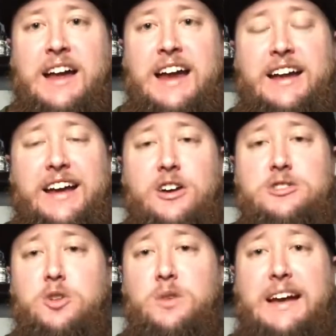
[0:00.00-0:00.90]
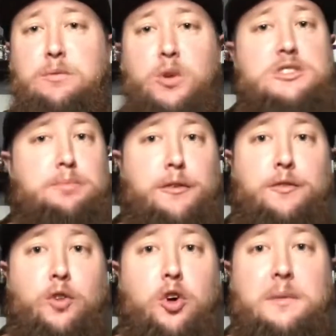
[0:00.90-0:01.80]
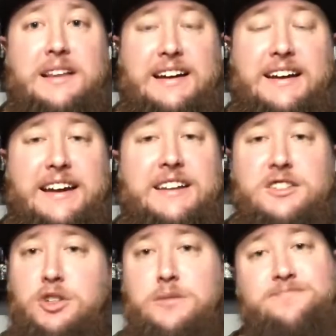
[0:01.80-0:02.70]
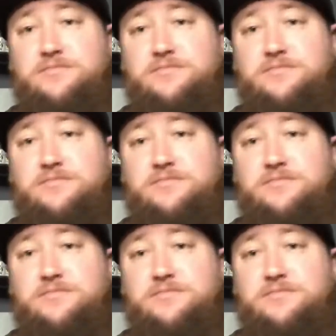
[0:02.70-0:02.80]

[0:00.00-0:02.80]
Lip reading: And I also, it wasn't performing like I needed it to.